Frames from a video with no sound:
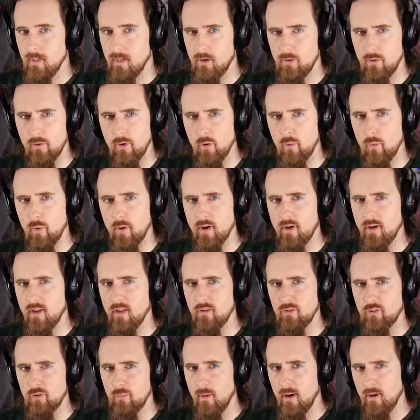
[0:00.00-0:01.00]
I don't know what it
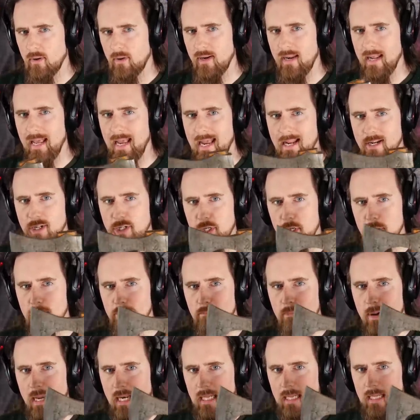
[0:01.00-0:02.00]
is about an edgy
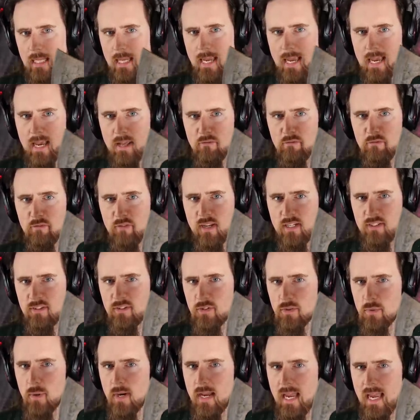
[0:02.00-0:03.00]
metal head
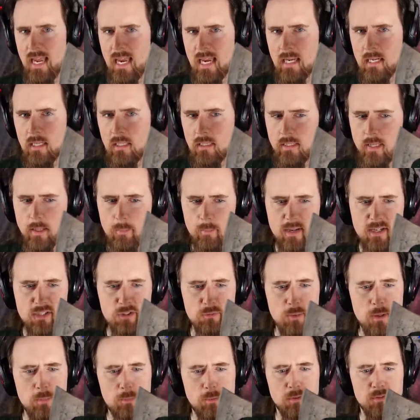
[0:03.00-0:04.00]
fixed to a handle that
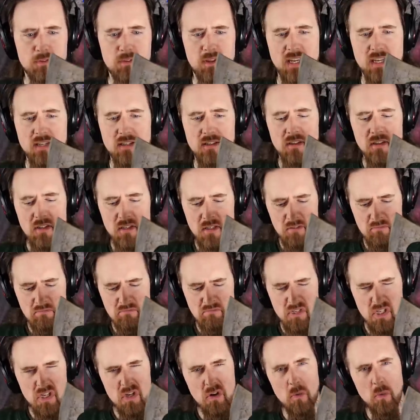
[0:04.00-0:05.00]
makes people think,
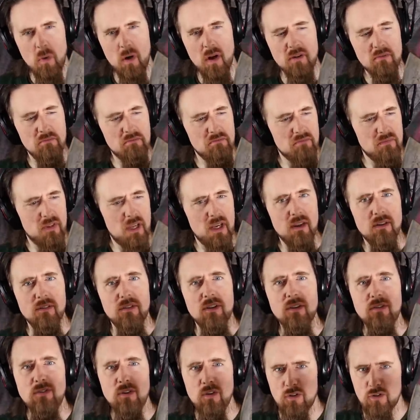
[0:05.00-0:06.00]
you know what,
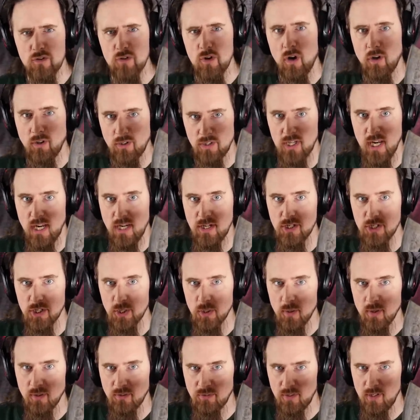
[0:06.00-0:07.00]
this is not
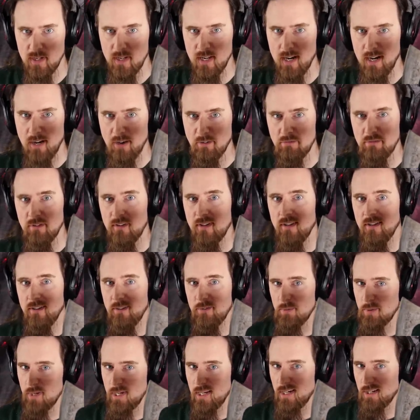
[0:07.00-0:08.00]
dangerous enough,
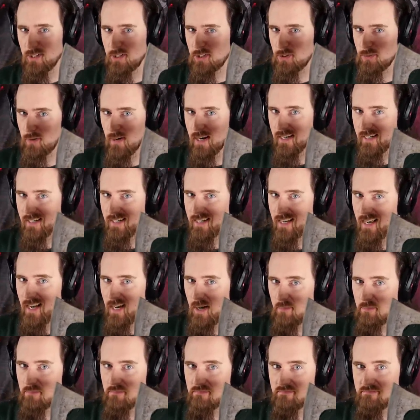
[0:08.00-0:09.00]
we gotta crank it
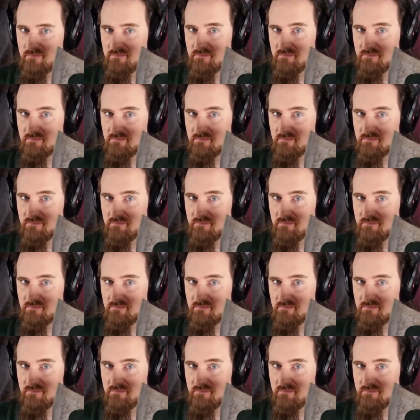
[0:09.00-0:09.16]
up.